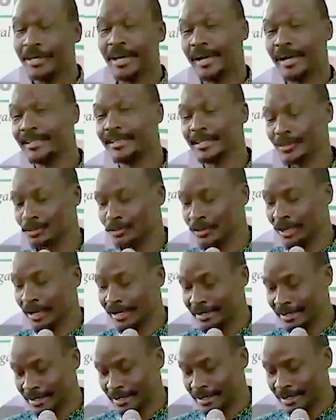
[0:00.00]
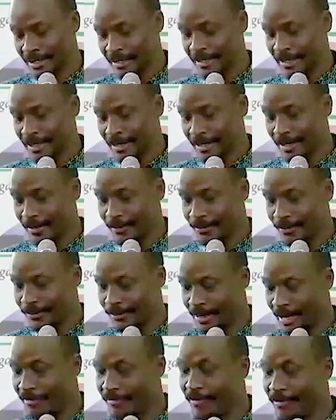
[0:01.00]
I think you can um,
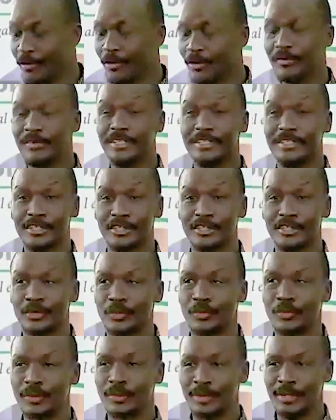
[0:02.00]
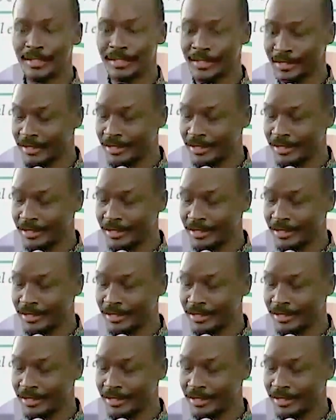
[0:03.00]
have a conversation with me.